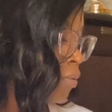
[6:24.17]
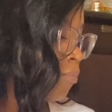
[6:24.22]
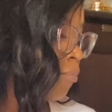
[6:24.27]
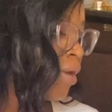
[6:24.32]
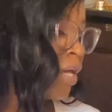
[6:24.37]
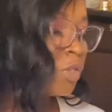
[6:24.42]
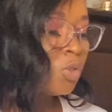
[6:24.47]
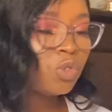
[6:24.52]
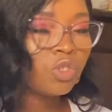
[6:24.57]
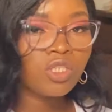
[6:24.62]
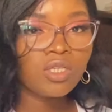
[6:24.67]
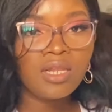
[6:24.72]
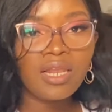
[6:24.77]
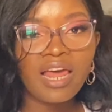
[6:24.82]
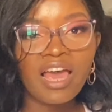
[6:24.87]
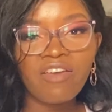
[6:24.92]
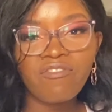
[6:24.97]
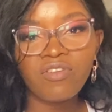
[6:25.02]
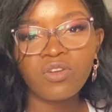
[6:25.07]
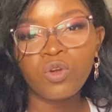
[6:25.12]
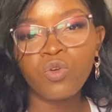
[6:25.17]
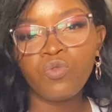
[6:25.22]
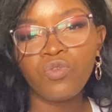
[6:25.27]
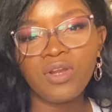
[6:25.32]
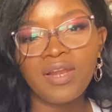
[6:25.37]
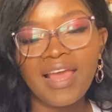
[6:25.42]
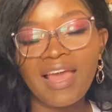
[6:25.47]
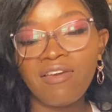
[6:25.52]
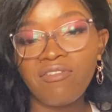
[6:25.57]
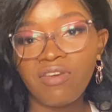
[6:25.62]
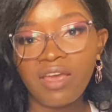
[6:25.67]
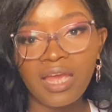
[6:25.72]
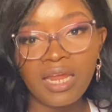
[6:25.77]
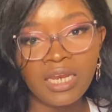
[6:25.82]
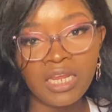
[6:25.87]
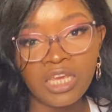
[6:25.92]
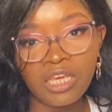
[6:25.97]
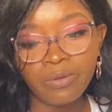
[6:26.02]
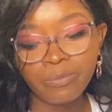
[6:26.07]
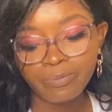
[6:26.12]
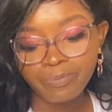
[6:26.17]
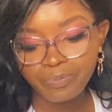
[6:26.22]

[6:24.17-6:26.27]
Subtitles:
My social life, I don't really have any